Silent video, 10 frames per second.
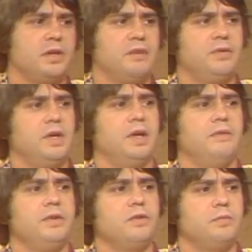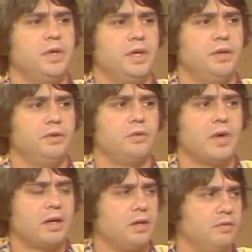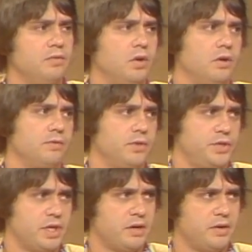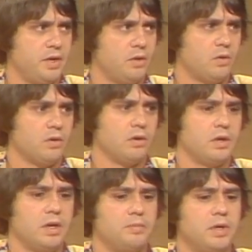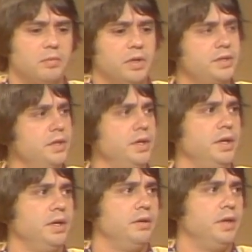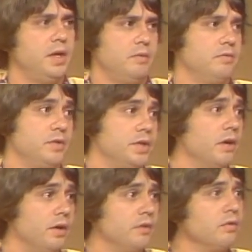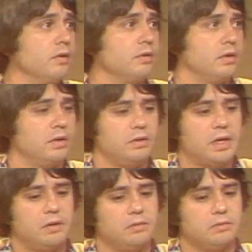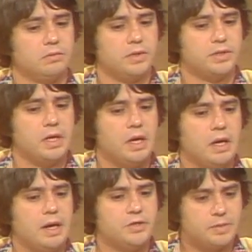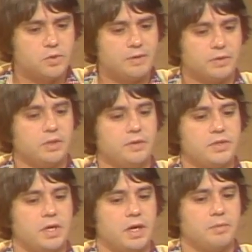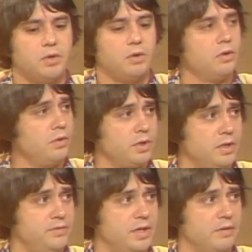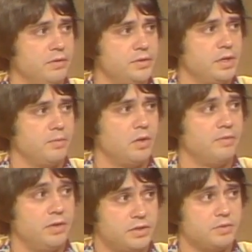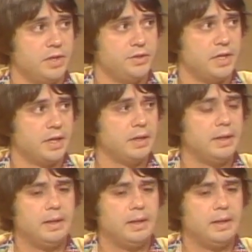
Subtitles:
that I've done have either been directly involved for charity or publicity in the name of a charity for that reason. I jumped off the cliffs in Acapulco where the cliff divers jump off in a straitjacket,